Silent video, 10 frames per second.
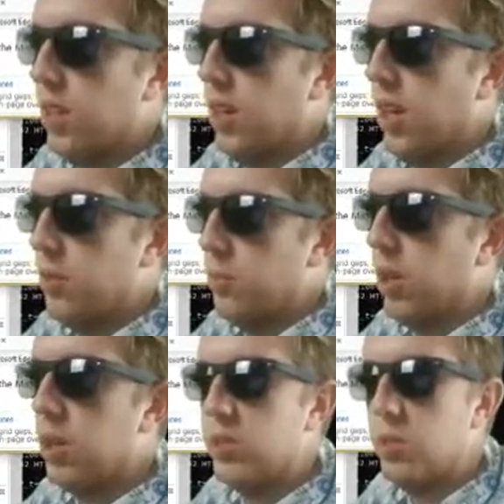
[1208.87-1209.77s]
And be
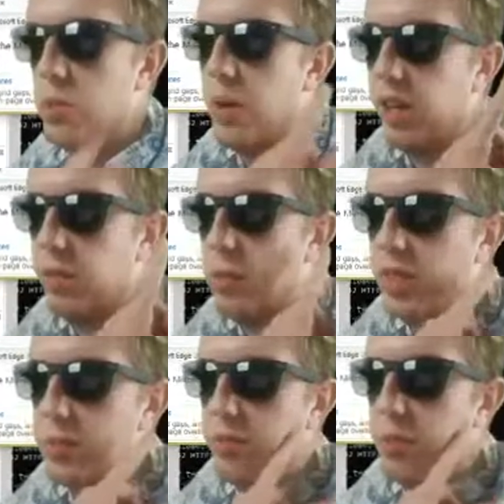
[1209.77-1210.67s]
also in the back of our
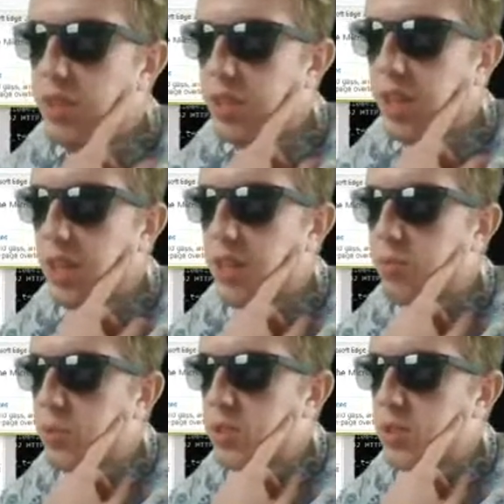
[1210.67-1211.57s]
minds, we have to be thinking of
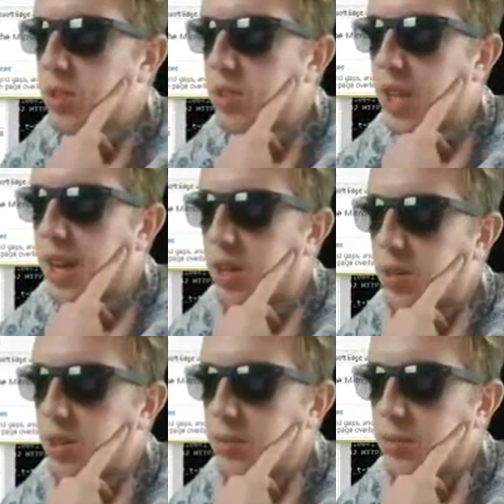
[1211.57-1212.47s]
what's a good dagger
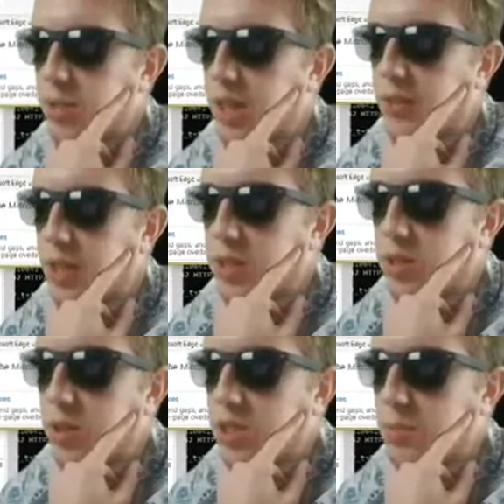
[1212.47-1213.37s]
level to kind of
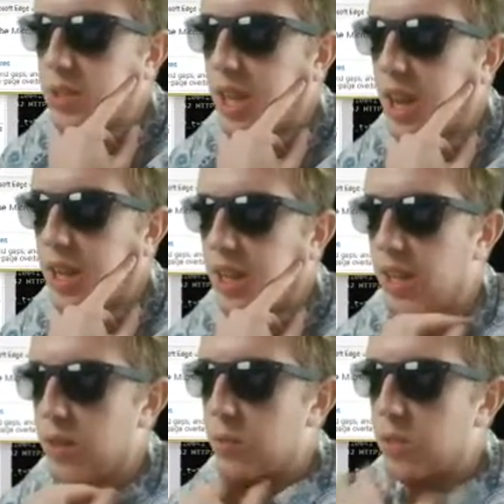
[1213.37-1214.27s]
introduce the mechanic
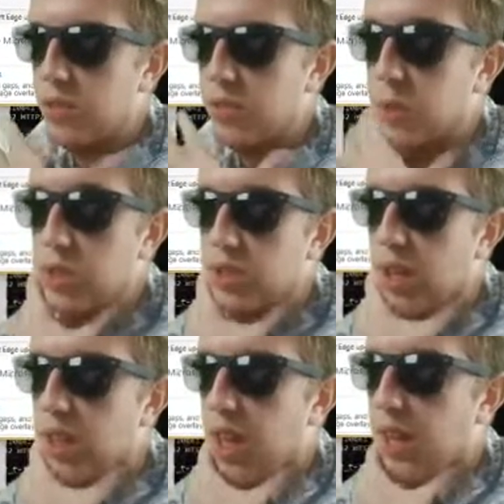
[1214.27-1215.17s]
and really focus
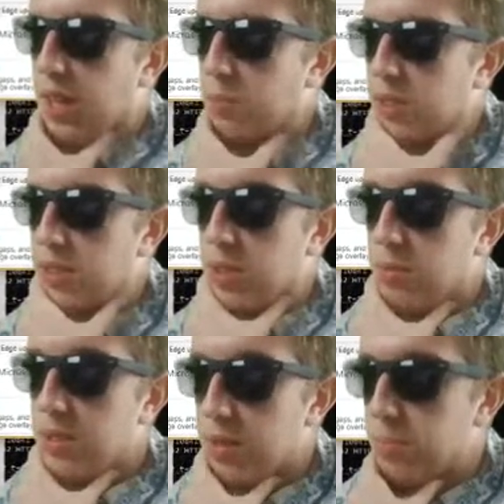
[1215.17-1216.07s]
on that, but still be
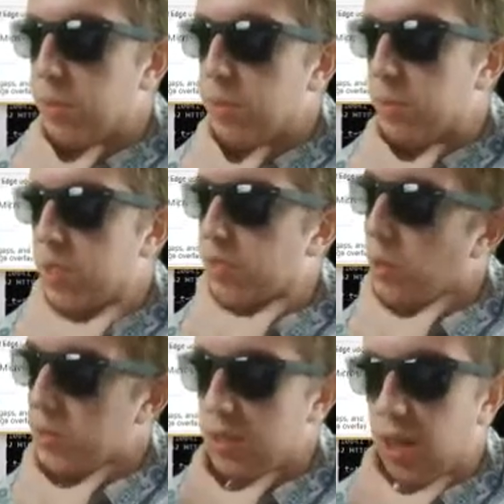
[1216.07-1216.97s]
simple, even though
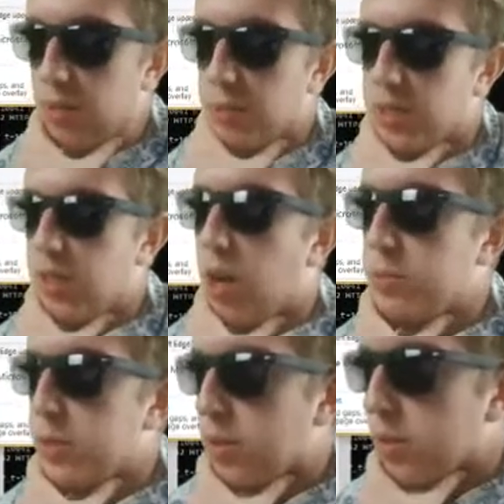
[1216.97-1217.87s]
it's a complex
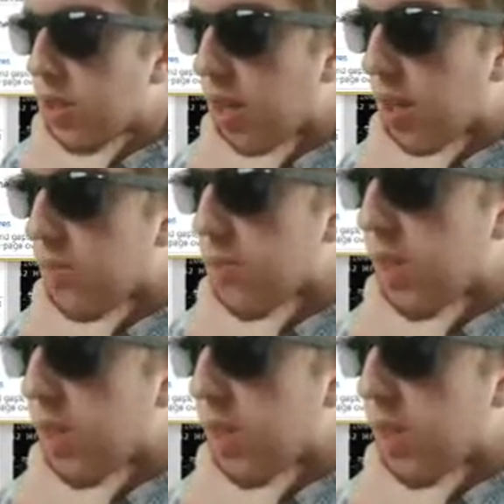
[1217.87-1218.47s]
obstacle, you know?